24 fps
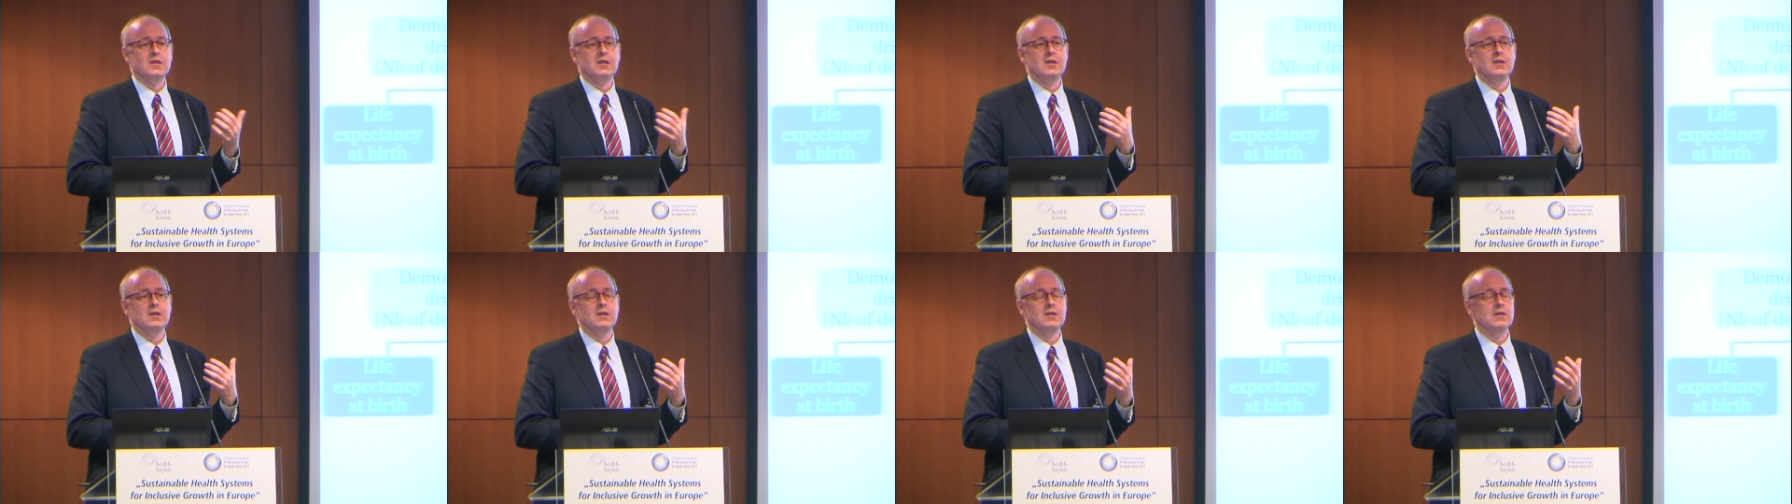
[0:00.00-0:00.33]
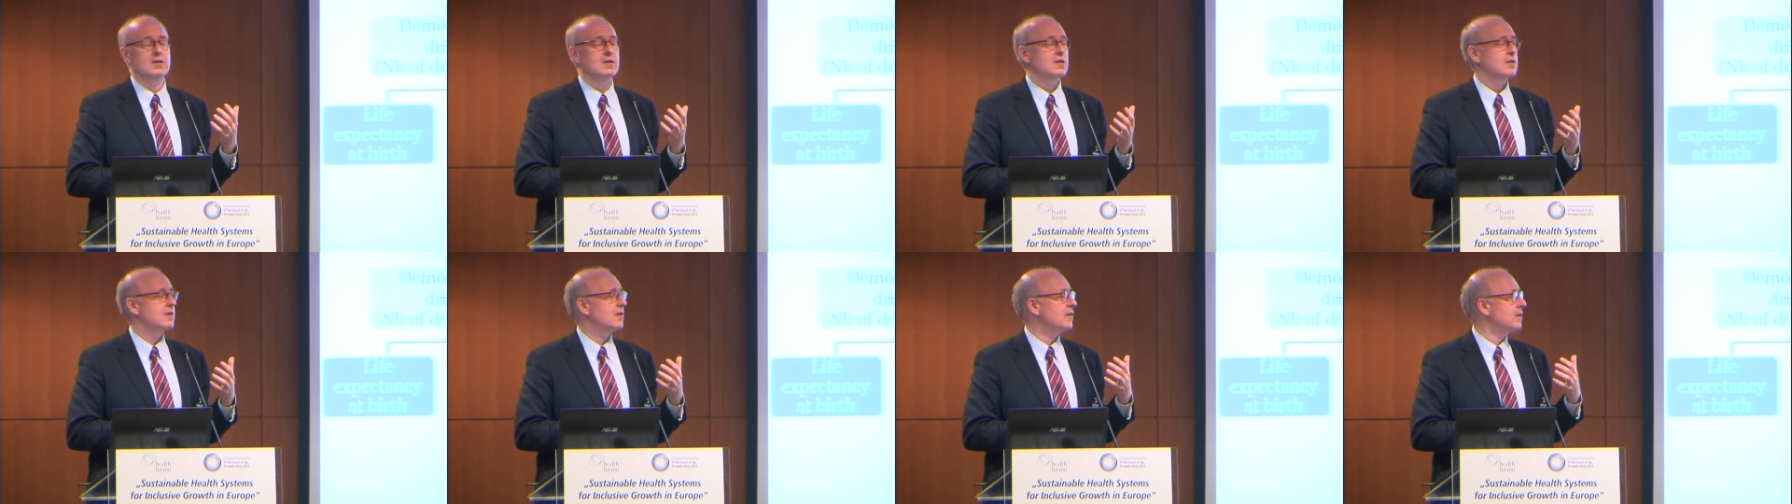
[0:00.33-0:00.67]
in
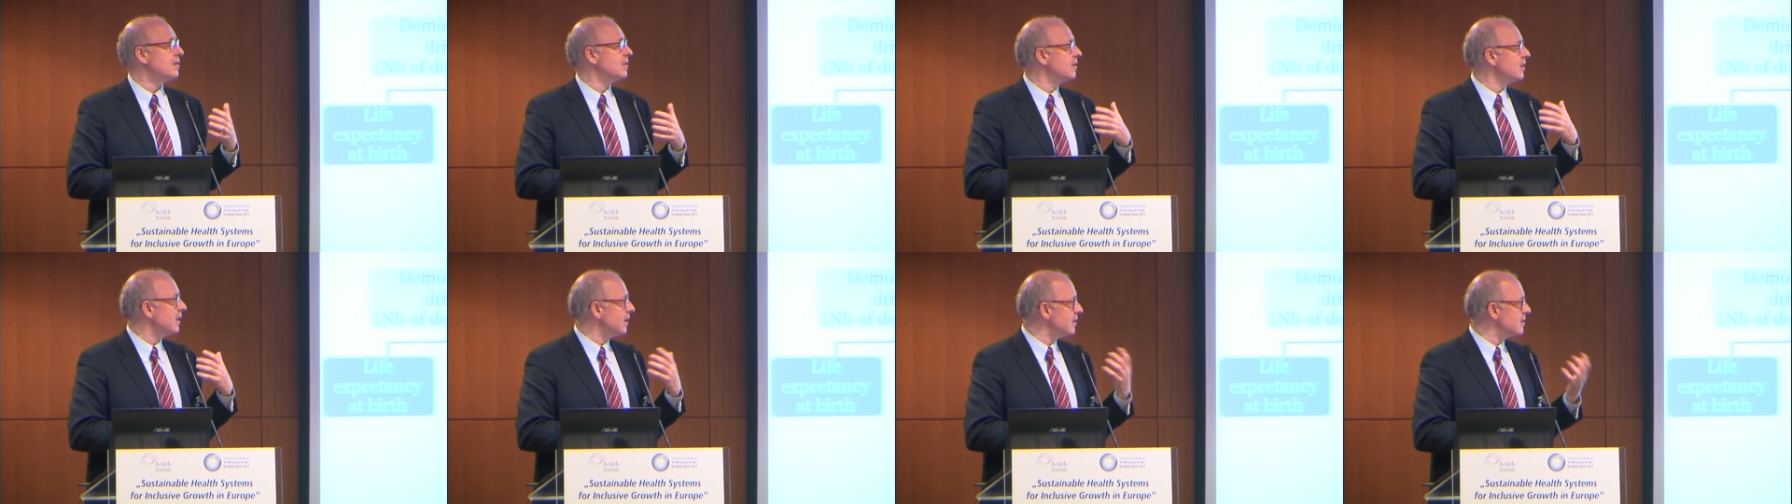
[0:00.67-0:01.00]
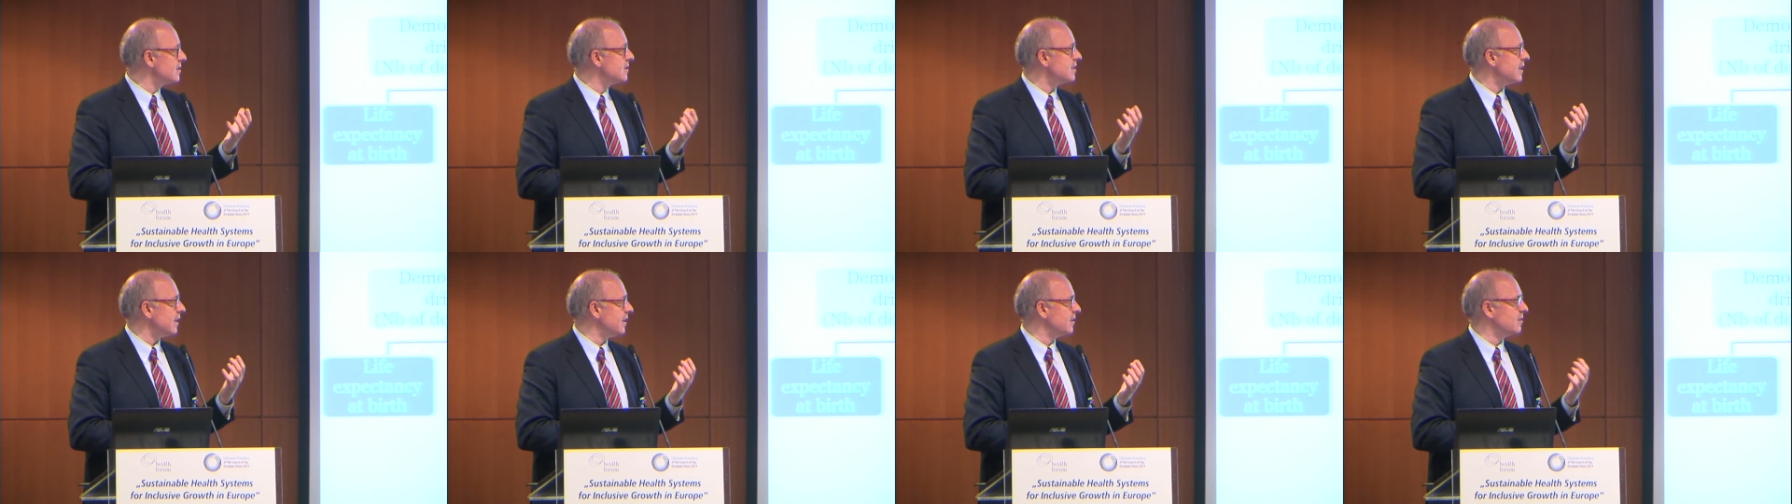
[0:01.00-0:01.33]
the health
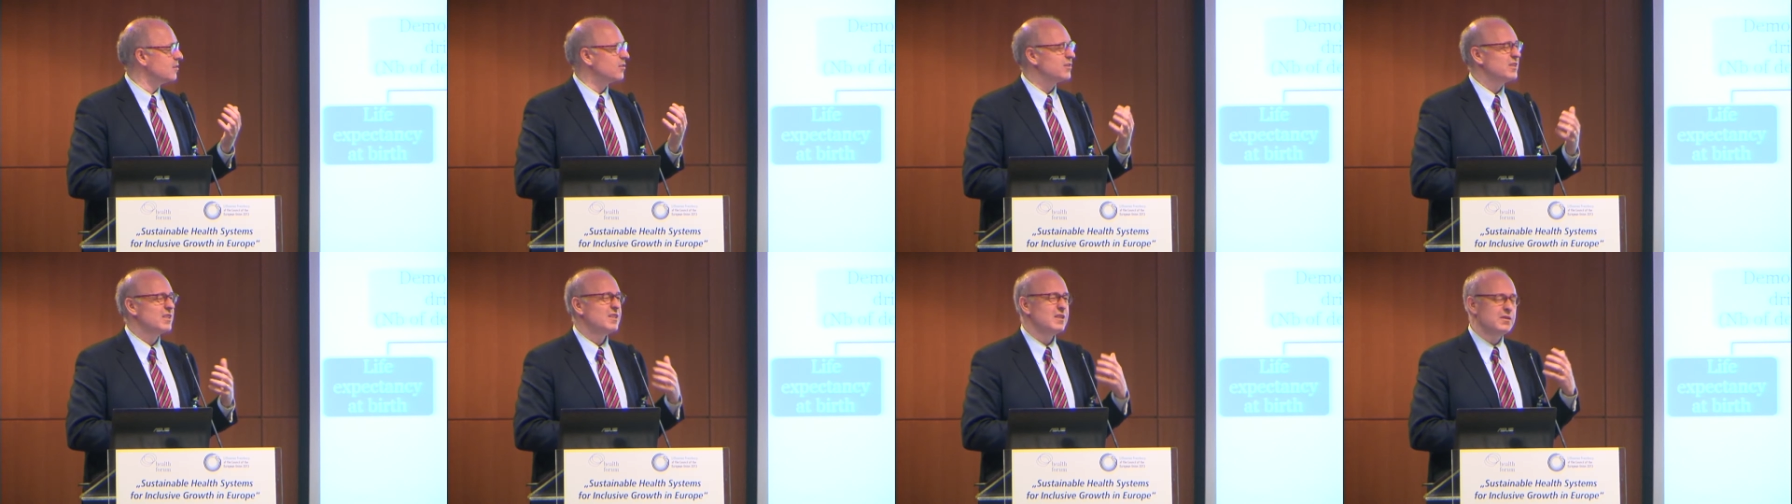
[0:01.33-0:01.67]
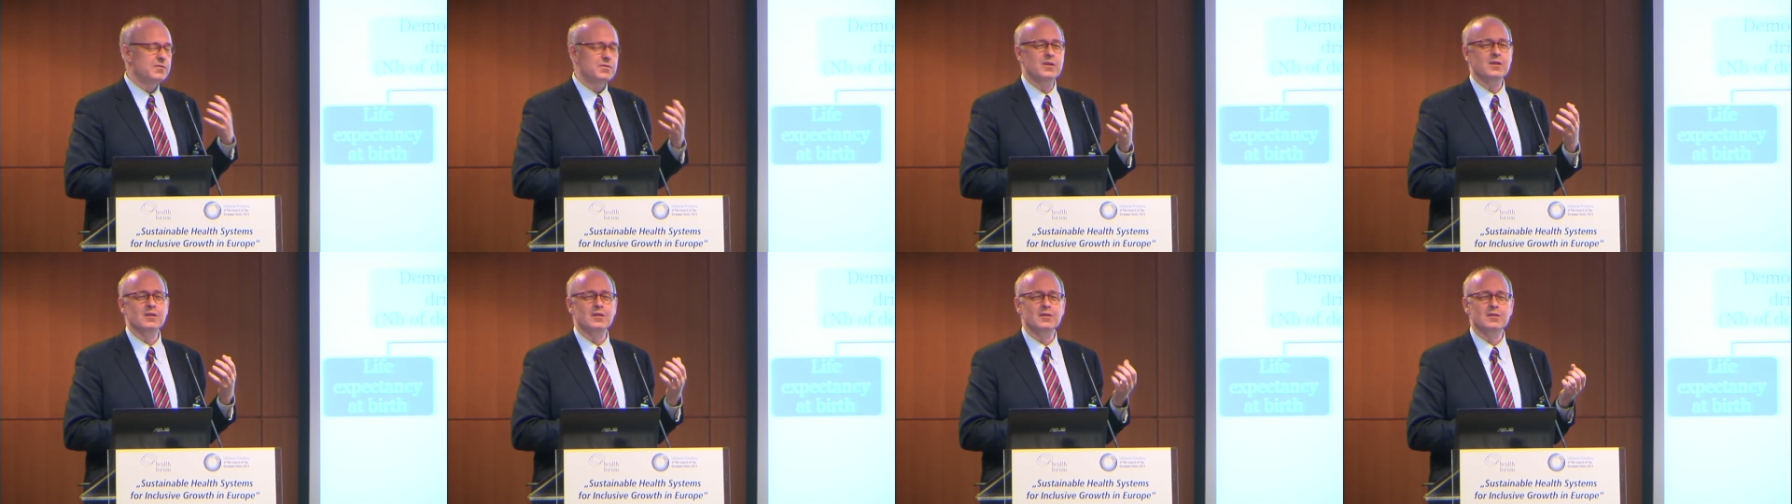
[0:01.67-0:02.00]
sector, it's
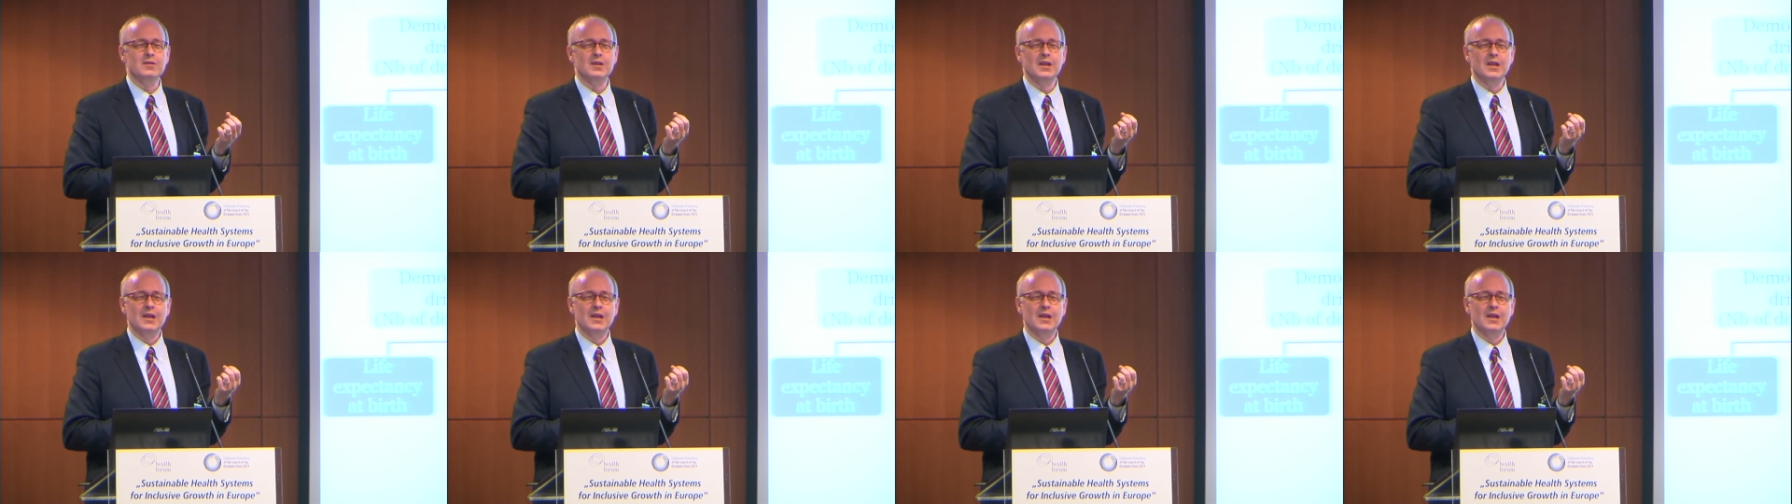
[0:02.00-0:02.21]
difficult